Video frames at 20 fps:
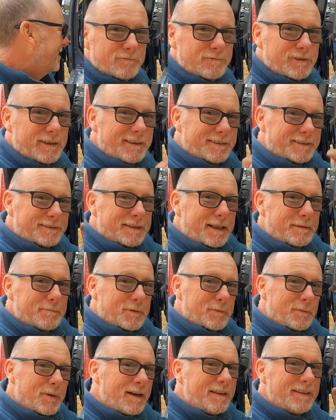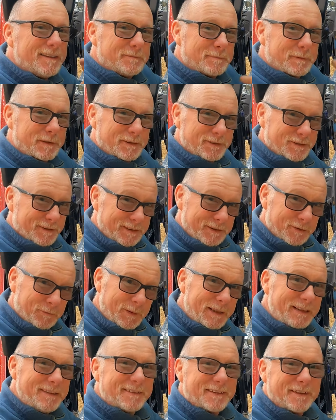Reason number one is because in the
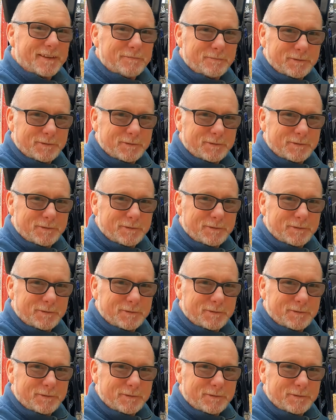winter,